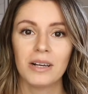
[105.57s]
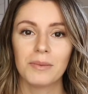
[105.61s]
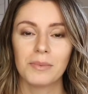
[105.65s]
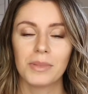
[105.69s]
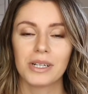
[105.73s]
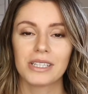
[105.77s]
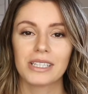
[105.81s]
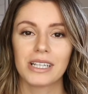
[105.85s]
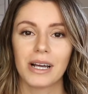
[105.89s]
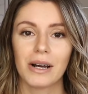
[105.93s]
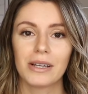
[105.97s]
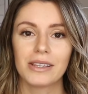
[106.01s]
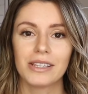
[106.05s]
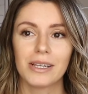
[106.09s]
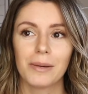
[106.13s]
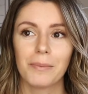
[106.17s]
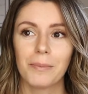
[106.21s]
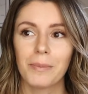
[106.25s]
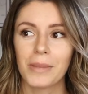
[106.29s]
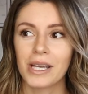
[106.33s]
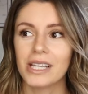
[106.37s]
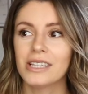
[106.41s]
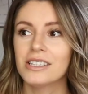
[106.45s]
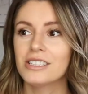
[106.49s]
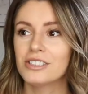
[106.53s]
But the
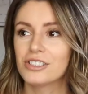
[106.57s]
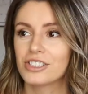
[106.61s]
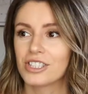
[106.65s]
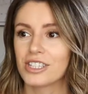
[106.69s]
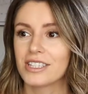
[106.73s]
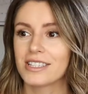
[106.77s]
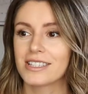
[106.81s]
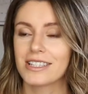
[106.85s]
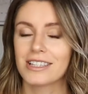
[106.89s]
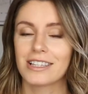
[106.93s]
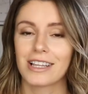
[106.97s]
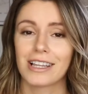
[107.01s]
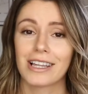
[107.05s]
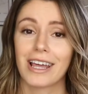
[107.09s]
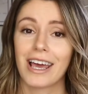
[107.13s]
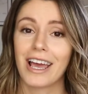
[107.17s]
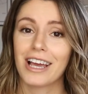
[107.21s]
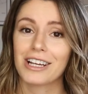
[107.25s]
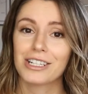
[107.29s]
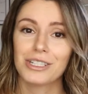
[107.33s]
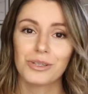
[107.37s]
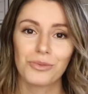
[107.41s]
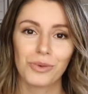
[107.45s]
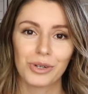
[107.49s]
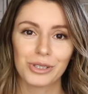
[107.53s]
main gist that I
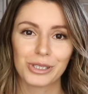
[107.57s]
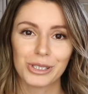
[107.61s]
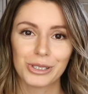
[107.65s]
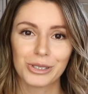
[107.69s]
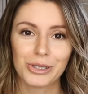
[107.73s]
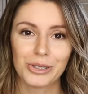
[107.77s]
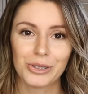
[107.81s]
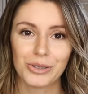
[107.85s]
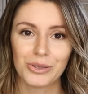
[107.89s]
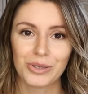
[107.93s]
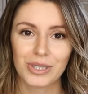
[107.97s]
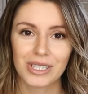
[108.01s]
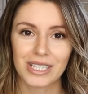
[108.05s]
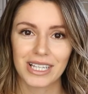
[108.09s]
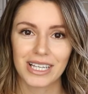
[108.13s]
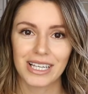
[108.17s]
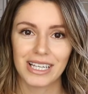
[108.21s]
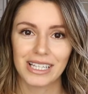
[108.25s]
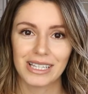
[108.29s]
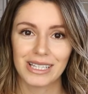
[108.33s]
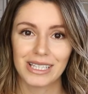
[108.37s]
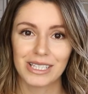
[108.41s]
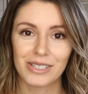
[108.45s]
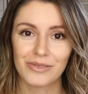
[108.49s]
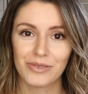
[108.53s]
actually wanted to say
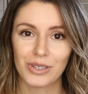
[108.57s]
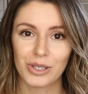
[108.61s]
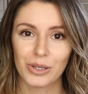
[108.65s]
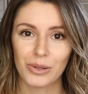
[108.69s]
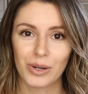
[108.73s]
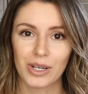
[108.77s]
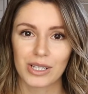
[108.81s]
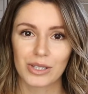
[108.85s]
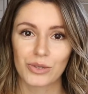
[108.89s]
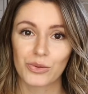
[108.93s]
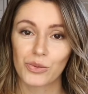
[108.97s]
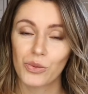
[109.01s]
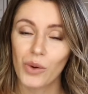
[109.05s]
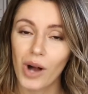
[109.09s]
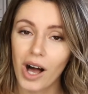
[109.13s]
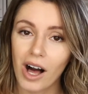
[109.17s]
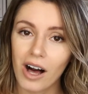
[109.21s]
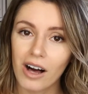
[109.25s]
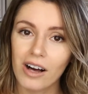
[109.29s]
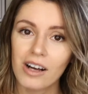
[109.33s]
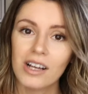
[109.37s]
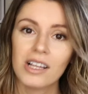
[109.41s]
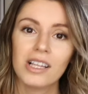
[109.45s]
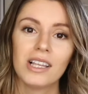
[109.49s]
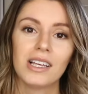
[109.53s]
in this video as
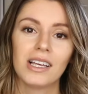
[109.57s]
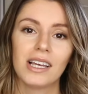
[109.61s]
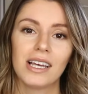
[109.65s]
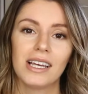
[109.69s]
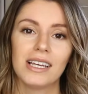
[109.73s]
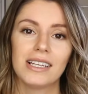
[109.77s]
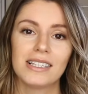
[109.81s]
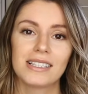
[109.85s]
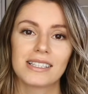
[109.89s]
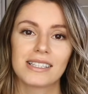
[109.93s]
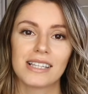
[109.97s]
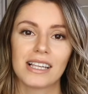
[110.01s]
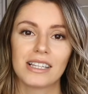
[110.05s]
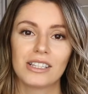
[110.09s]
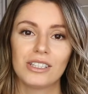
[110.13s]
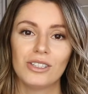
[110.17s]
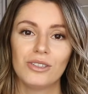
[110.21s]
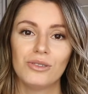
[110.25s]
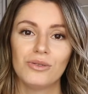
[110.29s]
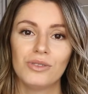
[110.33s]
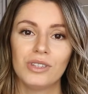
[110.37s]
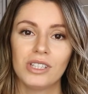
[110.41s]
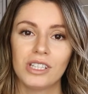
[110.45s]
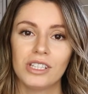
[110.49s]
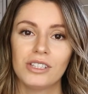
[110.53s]
well is that
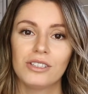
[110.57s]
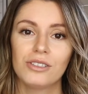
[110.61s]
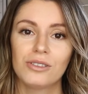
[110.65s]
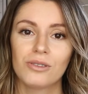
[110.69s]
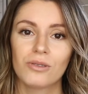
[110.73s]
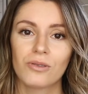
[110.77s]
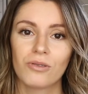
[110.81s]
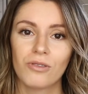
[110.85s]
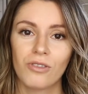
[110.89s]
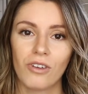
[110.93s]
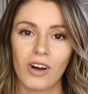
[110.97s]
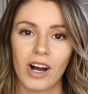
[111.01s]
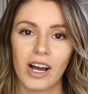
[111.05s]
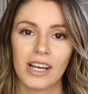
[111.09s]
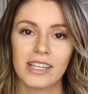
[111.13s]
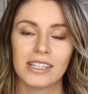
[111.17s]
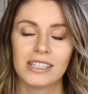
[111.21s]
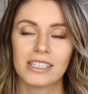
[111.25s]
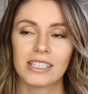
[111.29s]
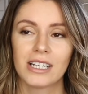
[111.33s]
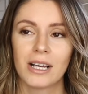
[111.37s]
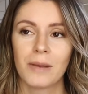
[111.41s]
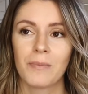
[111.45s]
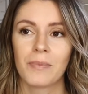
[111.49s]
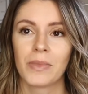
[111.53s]
you need to
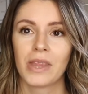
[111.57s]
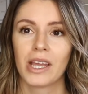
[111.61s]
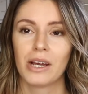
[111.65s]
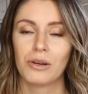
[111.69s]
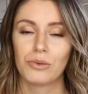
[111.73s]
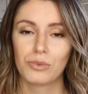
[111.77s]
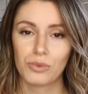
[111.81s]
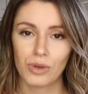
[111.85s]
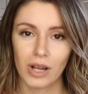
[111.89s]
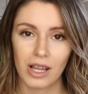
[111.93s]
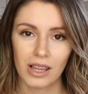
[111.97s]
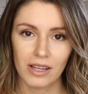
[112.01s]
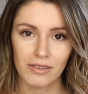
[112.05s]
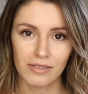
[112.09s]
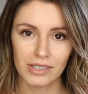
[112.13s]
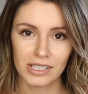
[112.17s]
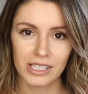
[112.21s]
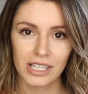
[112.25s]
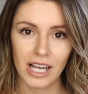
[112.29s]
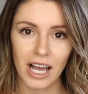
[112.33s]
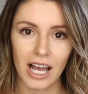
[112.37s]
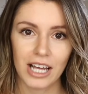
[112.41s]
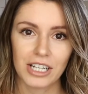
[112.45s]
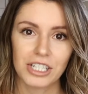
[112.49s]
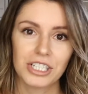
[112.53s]
find
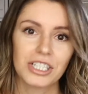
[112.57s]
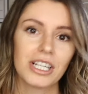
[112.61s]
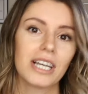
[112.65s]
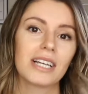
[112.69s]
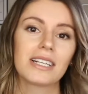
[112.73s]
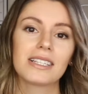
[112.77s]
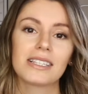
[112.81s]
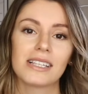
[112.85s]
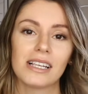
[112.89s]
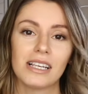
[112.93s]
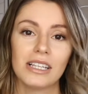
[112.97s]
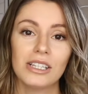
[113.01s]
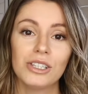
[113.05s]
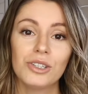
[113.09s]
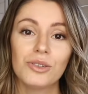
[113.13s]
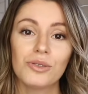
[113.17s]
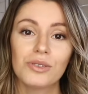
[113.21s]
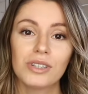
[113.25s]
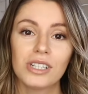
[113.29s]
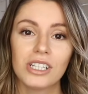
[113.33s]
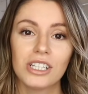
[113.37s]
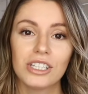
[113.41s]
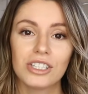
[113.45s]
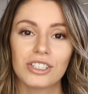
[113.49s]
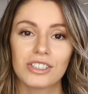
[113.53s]
relevant hashtags in your
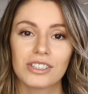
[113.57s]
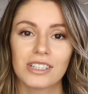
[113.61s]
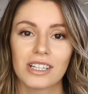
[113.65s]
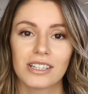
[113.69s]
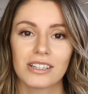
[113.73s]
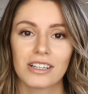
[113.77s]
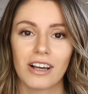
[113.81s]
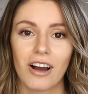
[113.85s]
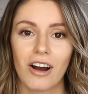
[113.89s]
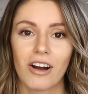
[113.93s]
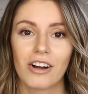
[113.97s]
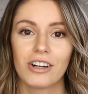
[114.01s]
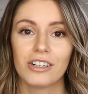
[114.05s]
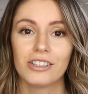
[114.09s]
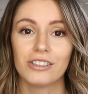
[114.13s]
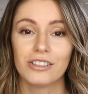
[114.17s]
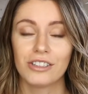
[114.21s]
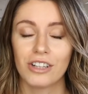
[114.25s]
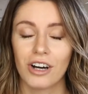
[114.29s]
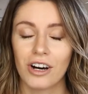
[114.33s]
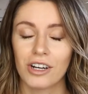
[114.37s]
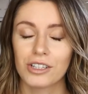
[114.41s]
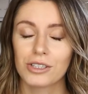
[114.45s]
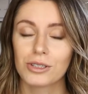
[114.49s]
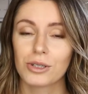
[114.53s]
niche that are
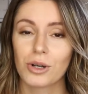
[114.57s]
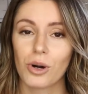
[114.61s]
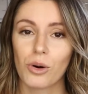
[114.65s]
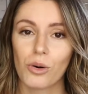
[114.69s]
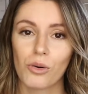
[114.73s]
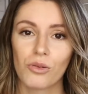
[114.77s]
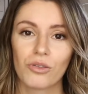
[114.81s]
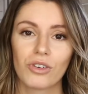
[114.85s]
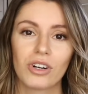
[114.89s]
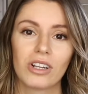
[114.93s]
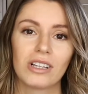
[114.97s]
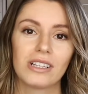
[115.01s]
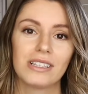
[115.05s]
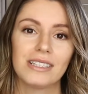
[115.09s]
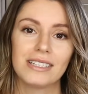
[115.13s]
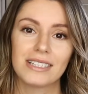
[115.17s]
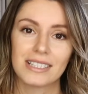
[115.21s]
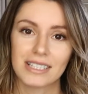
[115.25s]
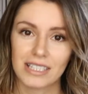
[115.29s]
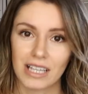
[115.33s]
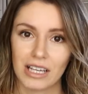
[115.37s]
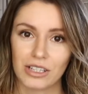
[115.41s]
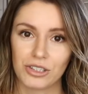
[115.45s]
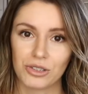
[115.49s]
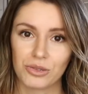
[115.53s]
not overly
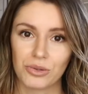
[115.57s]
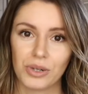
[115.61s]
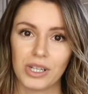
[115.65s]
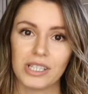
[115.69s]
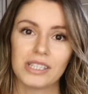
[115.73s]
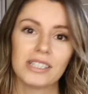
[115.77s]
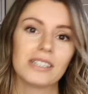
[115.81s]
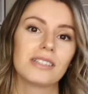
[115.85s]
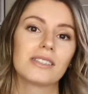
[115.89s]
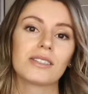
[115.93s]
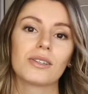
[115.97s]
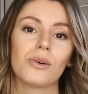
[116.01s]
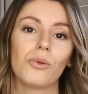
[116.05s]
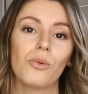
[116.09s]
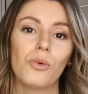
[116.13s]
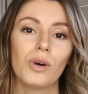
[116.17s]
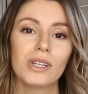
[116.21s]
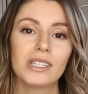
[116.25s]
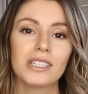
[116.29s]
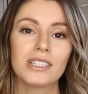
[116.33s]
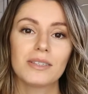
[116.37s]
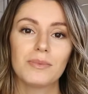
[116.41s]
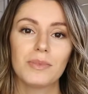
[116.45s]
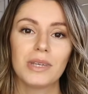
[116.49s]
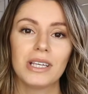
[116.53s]
saturated. So
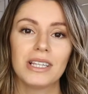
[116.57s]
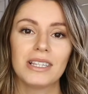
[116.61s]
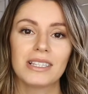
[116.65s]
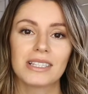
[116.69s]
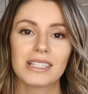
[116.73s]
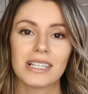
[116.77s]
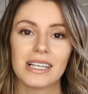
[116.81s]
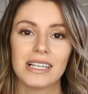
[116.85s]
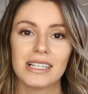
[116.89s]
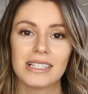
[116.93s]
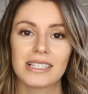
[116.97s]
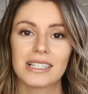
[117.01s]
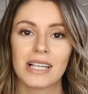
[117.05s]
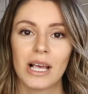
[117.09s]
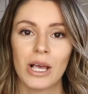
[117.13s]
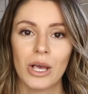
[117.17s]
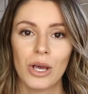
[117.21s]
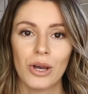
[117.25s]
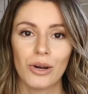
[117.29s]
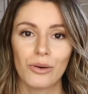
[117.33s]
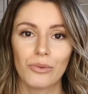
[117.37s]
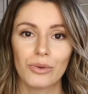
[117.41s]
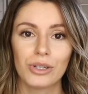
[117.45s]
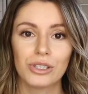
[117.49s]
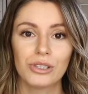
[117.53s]
what this means is
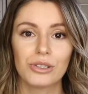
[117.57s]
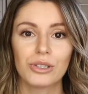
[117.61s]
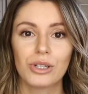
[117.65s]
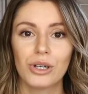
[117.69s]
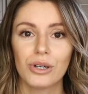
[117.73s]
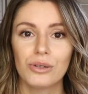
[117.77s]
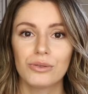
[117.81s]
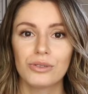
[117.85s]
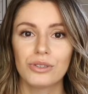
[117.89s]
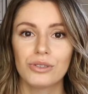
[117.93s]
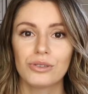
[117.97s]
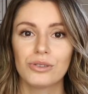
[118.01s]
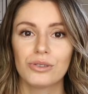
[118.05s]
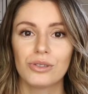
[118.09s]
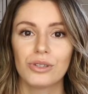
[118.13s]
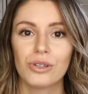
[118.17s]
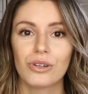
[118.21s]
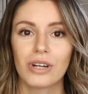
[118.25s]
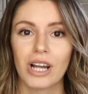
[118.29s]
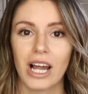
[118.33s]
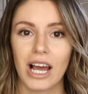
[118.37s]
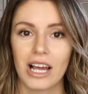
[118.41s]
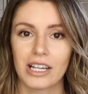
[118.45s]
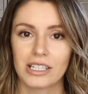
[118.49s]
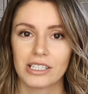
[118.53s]
when you go to do
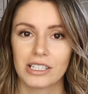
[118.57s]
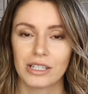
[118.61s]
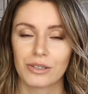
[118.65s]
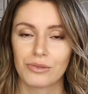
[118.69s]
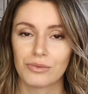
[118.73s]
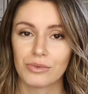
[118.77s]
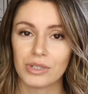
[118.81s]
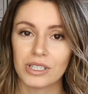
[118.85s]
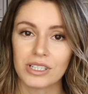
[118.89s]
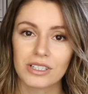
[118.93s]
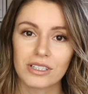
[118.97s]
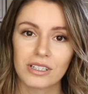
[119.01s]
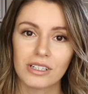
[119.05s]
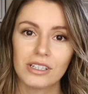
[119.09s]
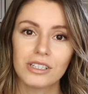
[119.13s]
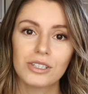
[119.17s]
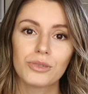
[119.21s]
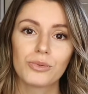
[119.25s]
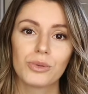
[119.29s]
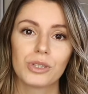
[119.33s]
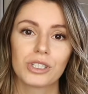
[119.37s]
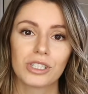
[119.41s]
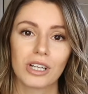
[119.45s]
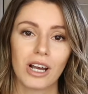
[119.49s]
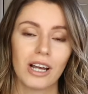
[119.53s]
your hashtag
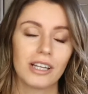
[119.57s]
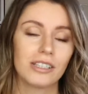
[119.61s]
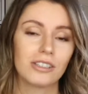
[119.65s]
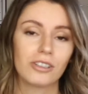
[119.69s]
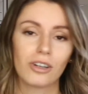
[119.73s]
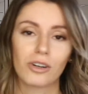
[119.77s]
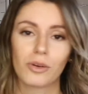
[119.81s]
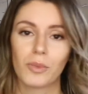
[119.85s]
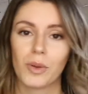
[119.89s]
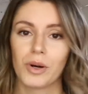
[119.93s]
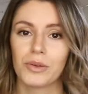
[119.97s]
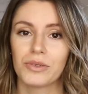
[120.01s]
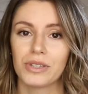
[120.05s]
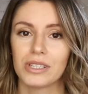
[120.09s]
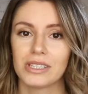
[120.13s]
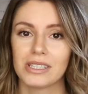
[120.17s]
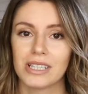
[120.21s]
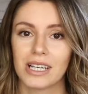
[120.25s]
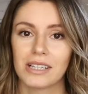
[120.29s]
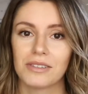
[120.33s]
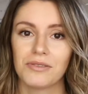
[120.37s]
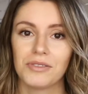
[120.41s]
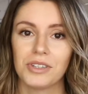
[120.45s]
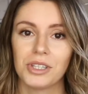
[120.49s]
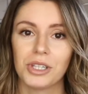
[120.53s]
research, which I talk about in
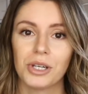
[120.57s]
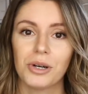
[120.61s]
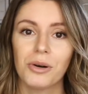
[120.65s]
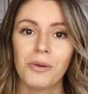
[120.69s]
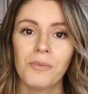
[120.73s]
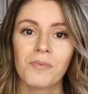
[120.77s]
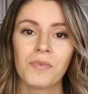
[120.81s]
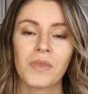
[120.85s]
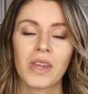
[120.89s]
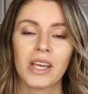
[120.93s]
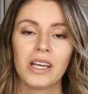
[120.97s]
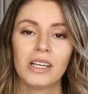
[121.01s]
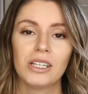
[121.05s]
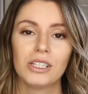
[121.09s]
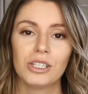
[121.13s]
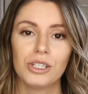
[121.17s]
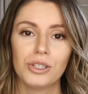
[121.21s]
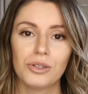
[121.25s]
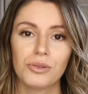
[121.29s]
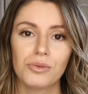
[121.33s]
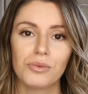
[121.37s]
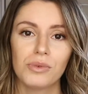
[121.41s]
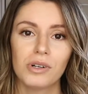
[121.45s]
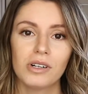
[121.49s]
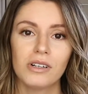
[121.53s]
that video,
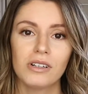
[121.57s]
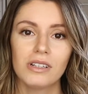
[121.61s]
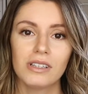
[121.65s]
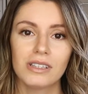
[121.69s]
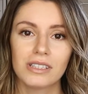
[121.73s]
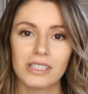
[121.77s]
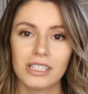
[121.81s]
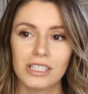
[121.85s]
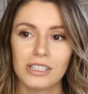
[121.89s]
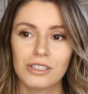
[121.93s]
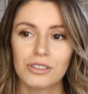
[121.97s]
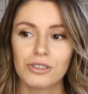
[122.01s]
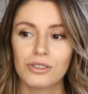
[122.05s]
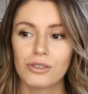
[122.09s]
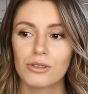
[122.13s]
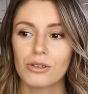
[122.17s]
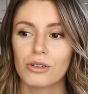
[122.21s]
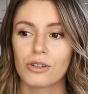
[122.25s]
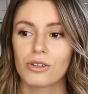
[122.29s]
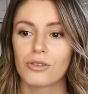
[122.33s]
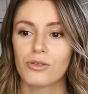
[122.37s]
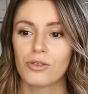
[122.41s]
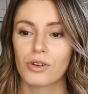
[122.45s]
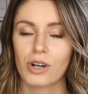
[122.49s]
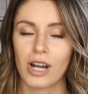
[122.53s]
you will need to
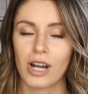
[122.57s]
look for